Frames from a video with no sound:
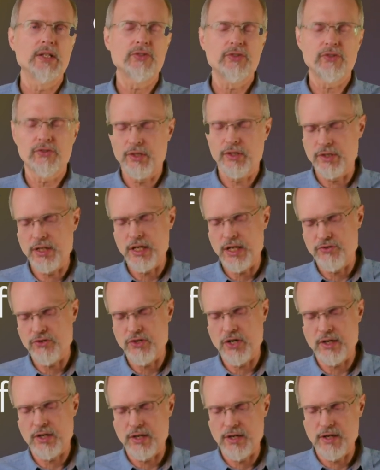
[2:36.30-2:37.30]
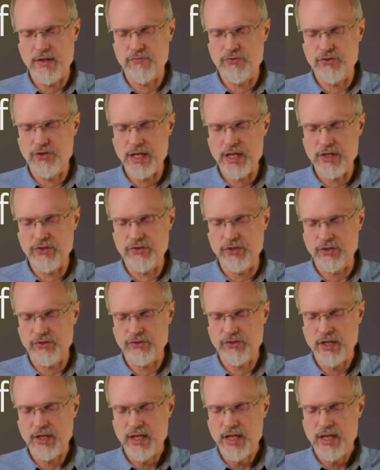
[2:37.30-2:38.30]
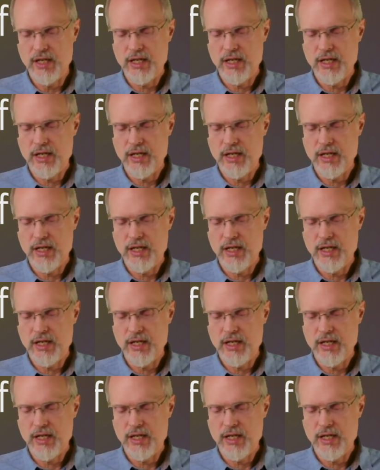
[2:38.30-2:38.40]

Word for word: This is the teaching of Jesus.